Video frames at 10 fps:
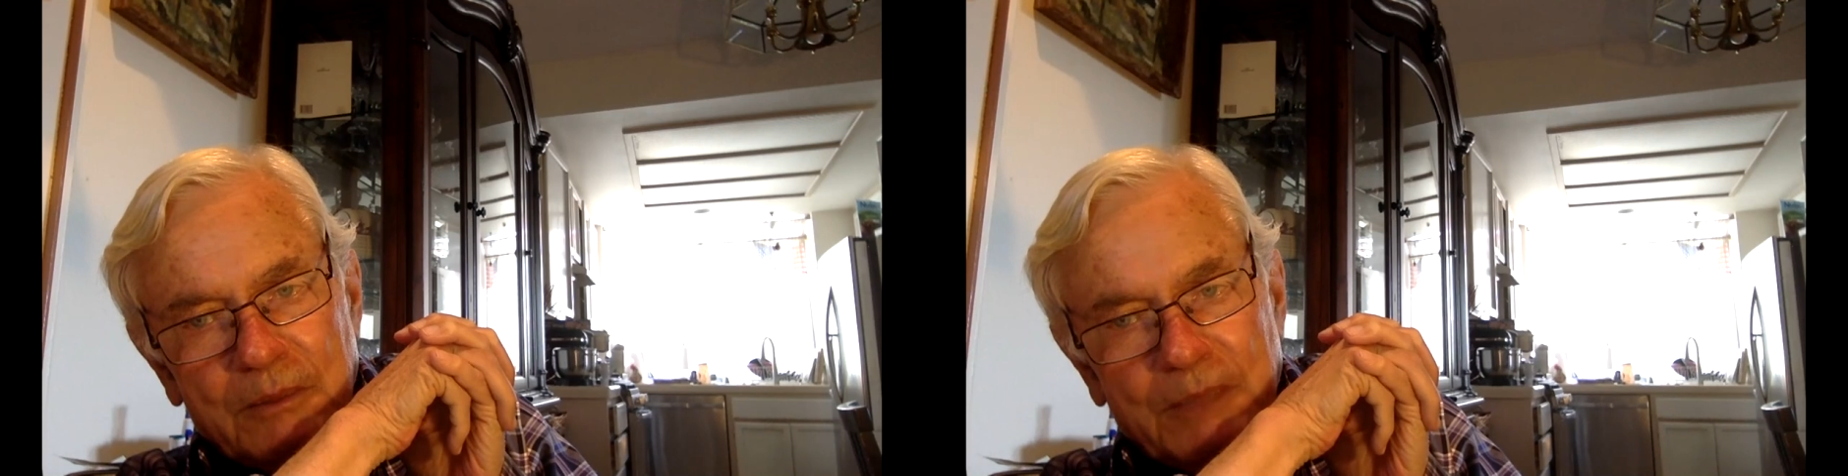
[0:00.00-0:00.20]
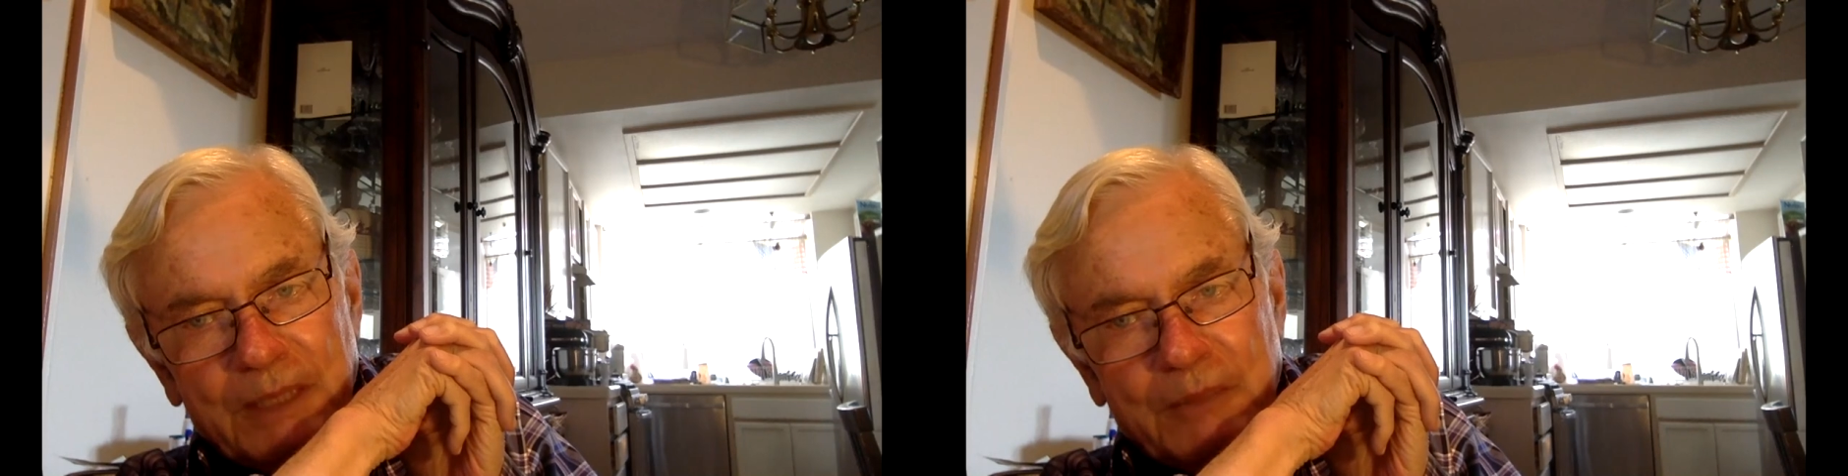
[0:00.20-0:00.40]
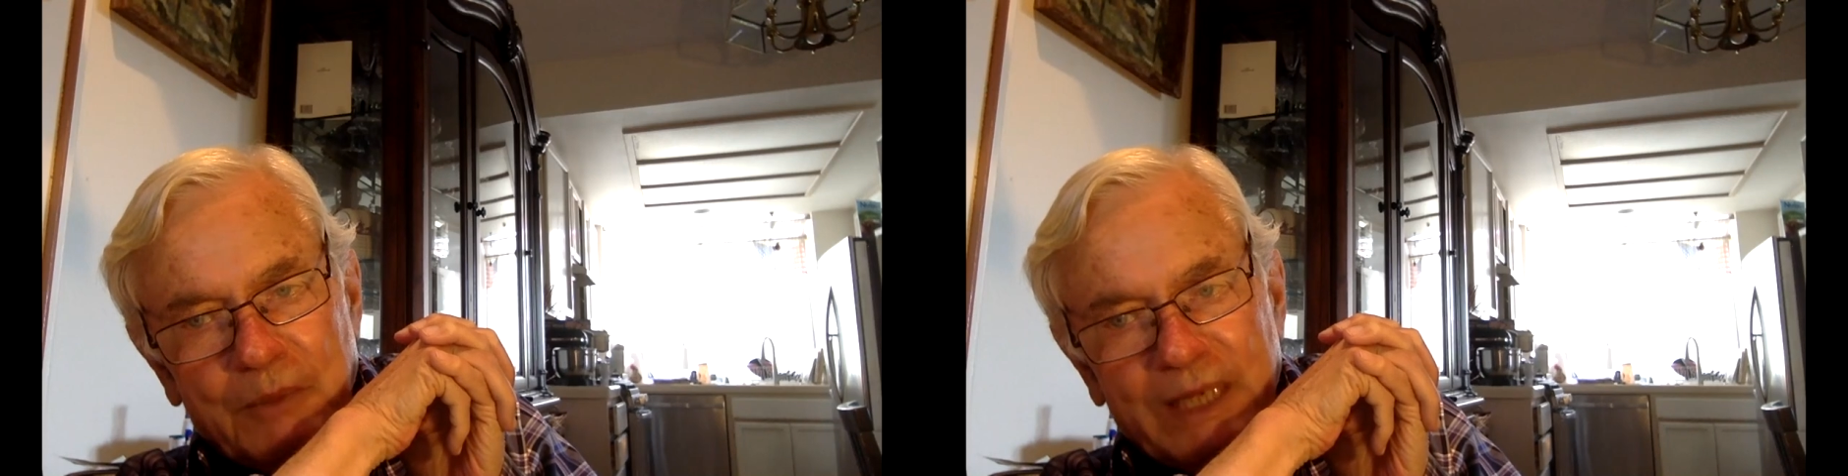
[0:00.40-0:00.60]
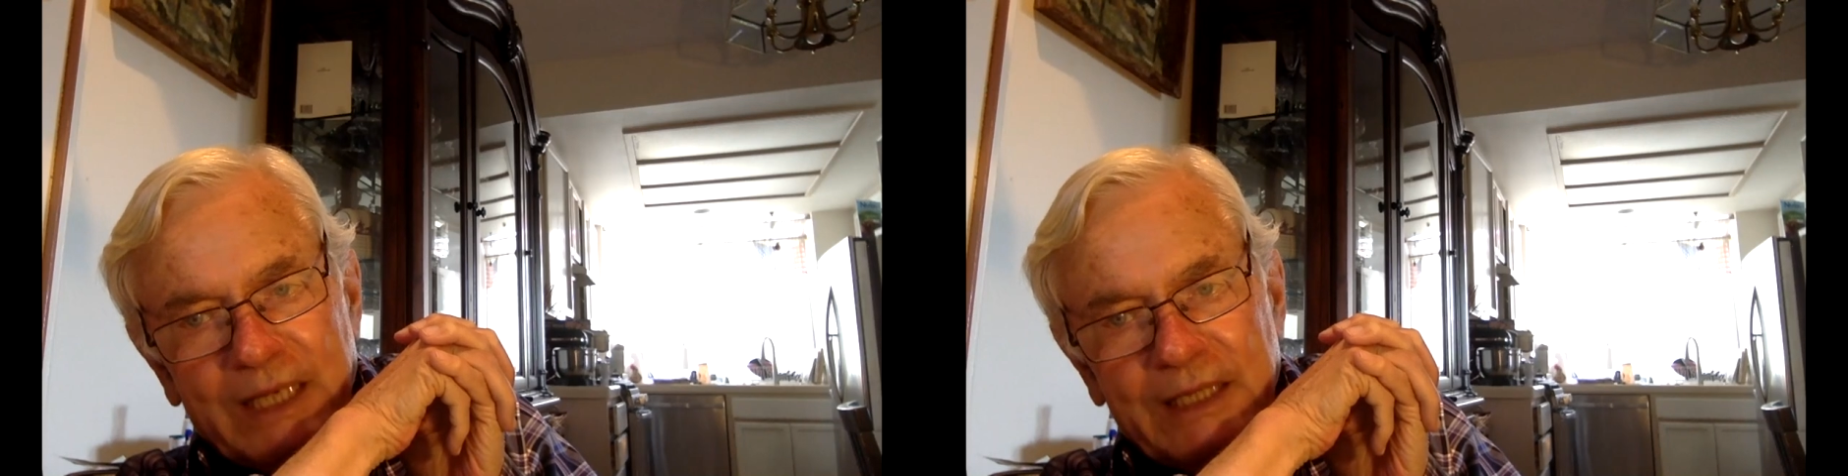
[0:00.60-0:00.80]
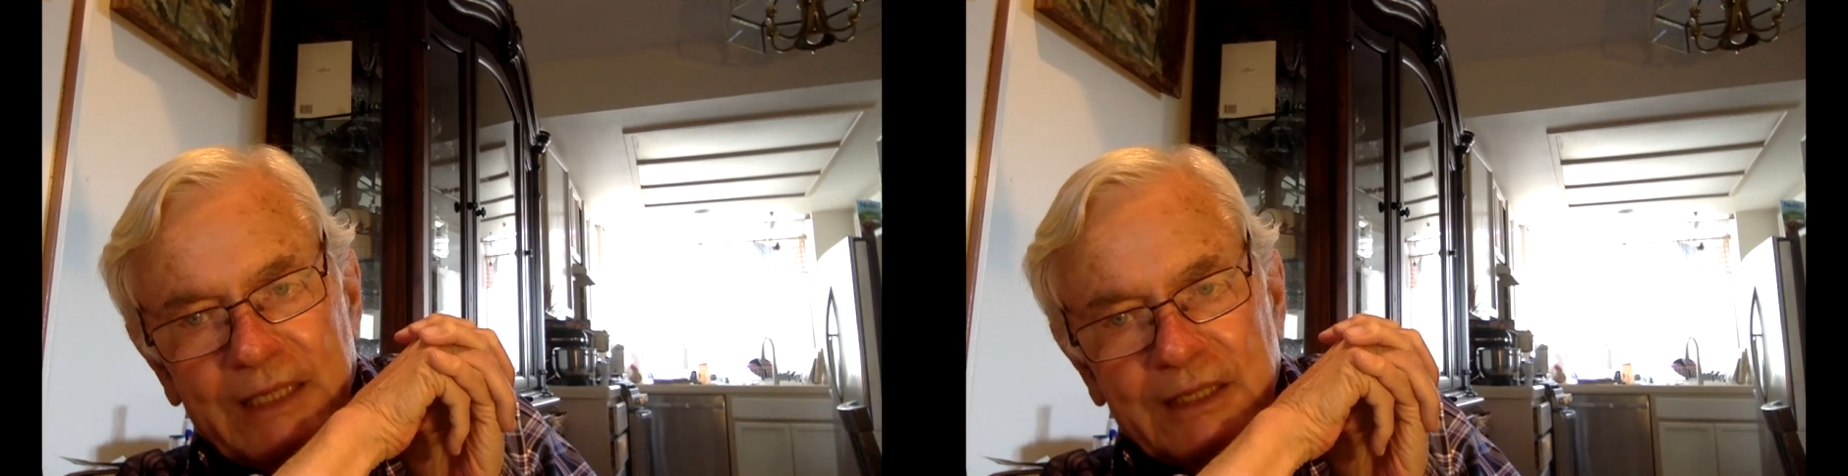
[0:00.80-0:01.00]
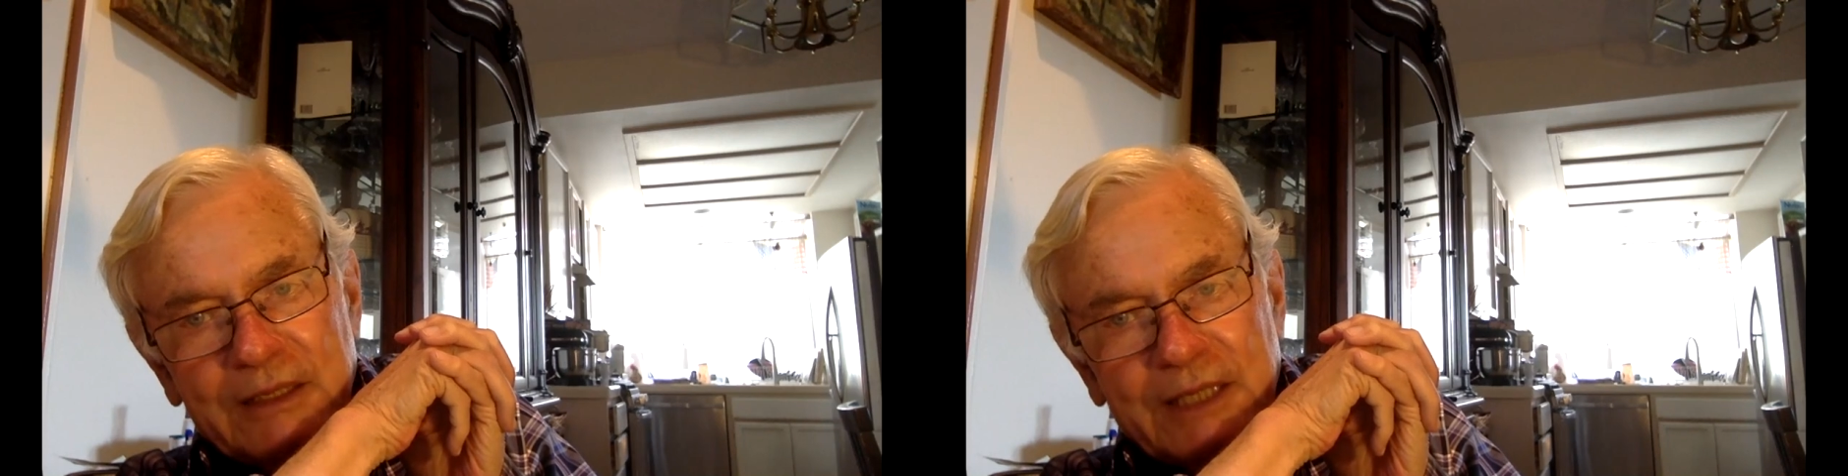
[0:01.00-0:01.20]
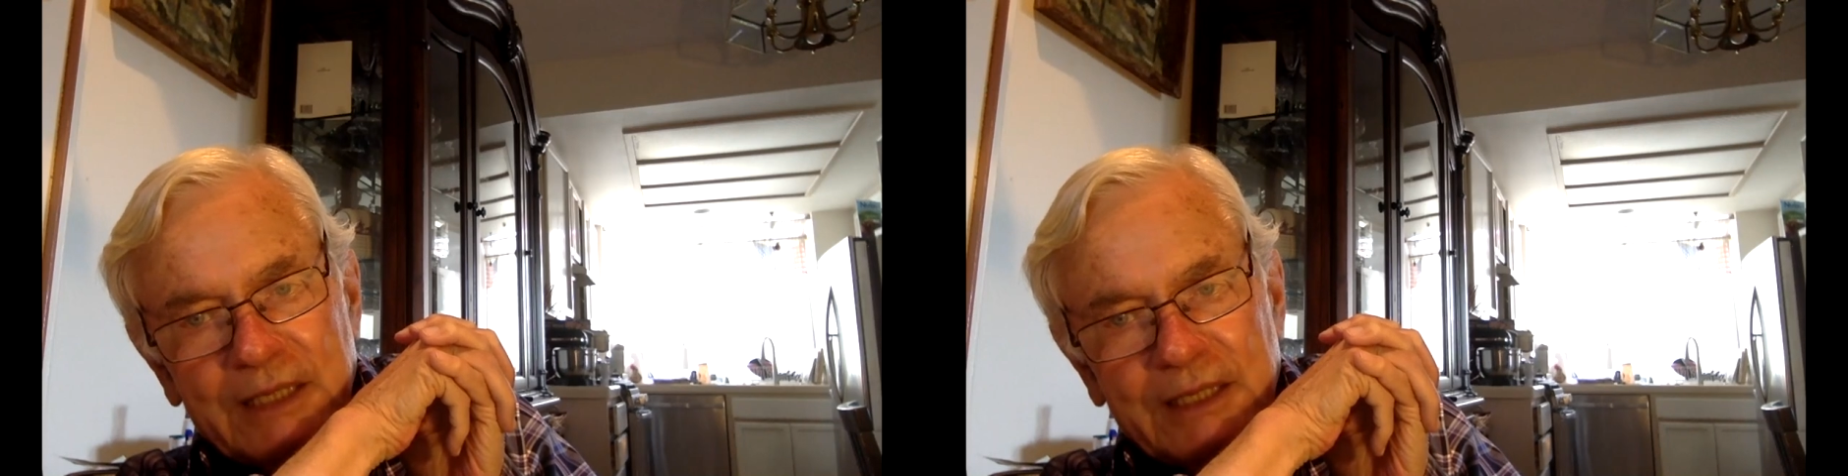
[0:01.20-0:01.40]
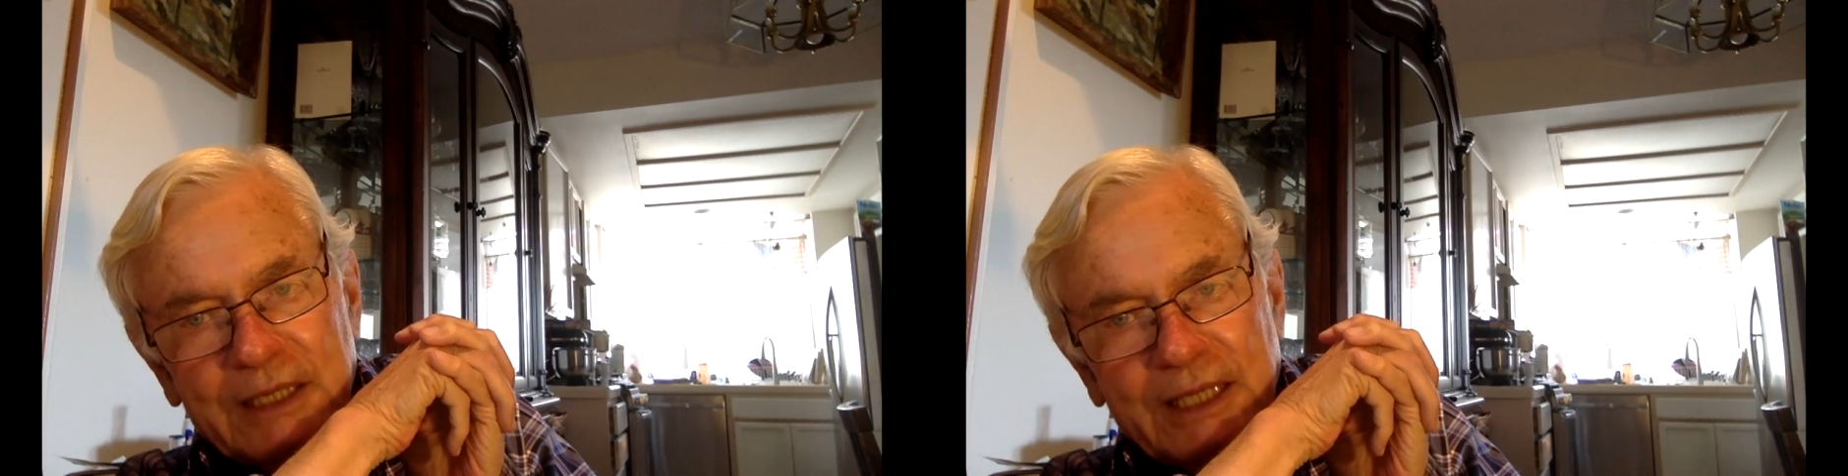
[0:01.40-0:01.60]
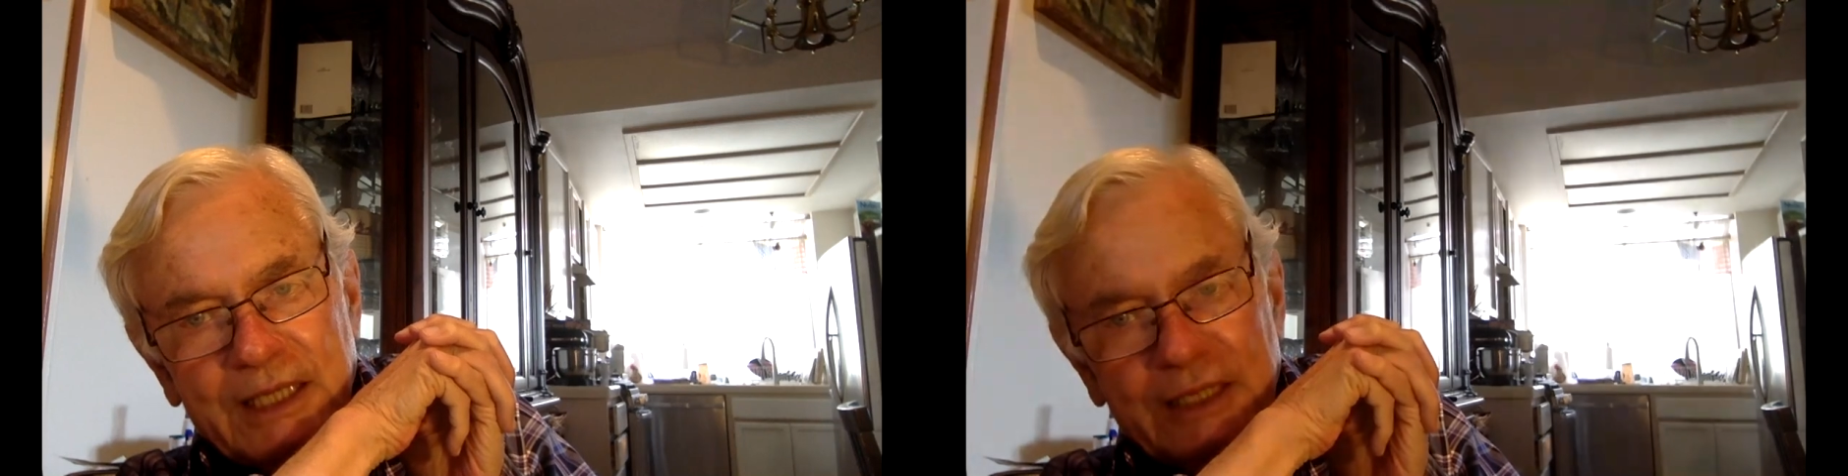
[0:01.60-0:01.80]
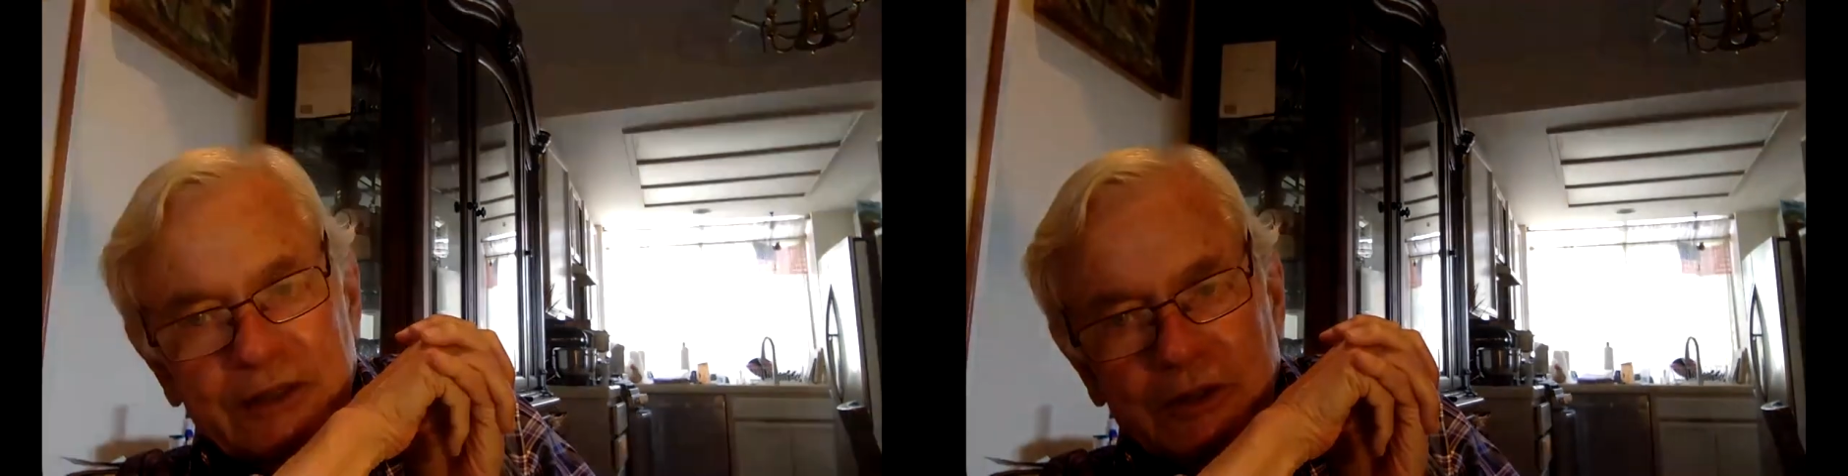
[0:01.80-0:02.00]
by waiting till
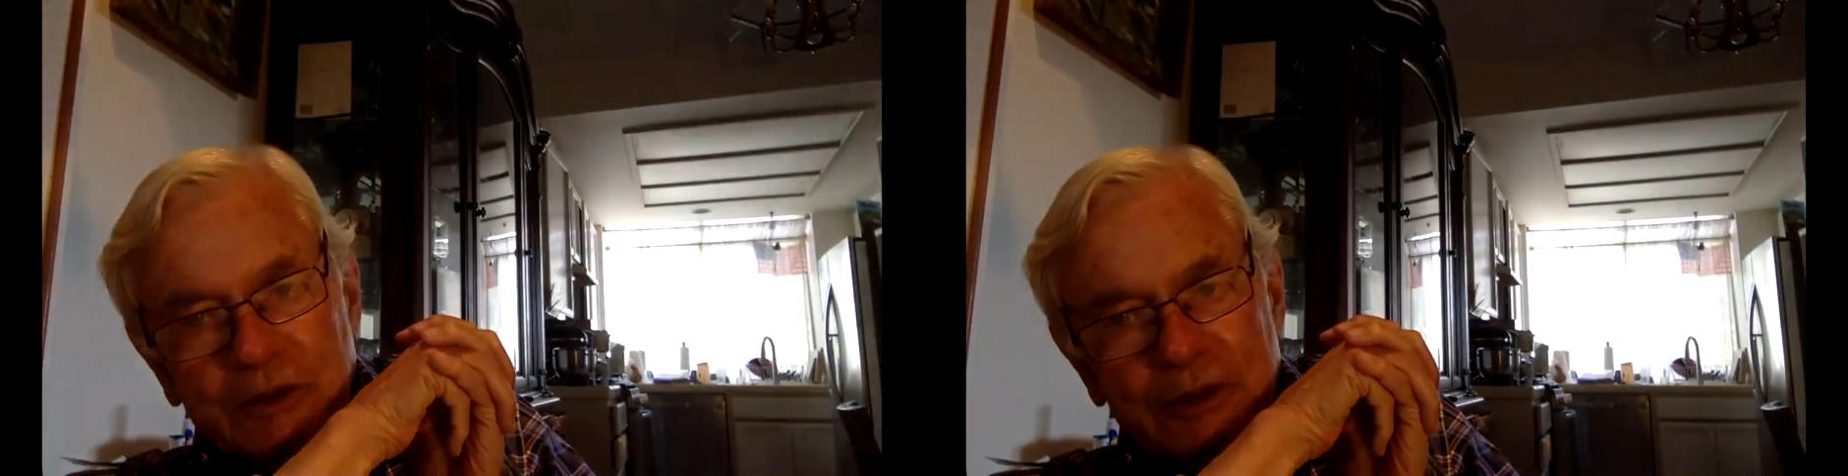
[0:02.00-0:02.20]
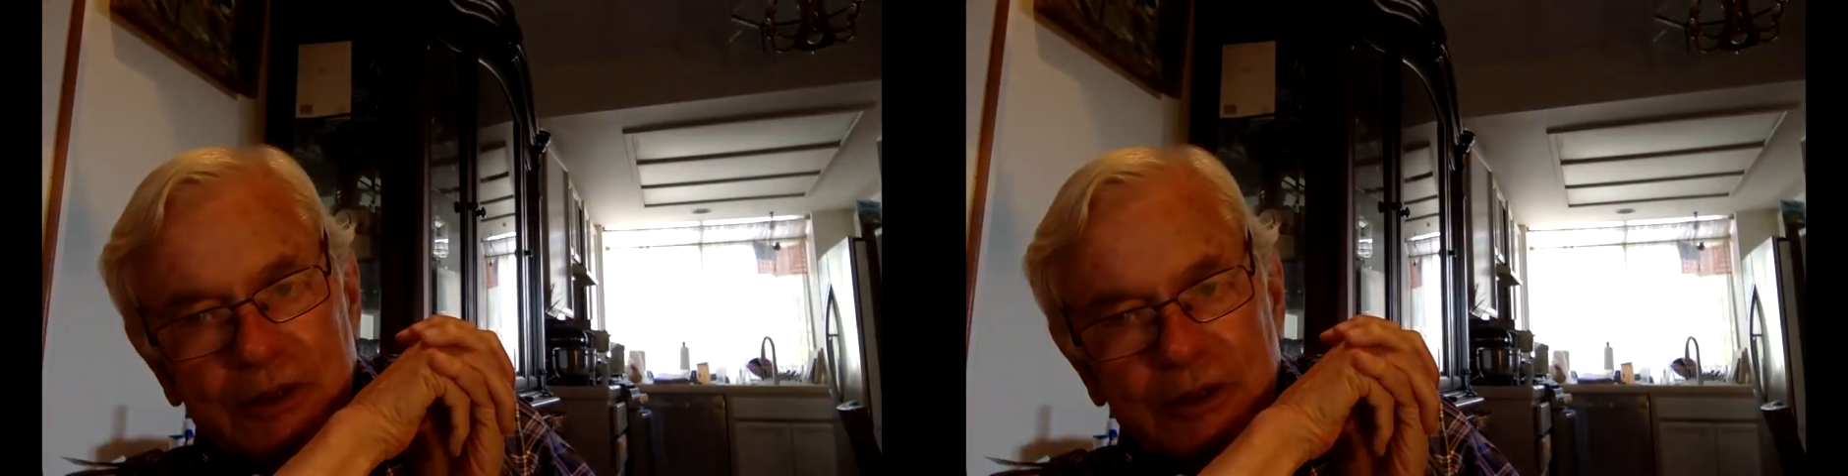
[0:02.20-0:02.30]
1982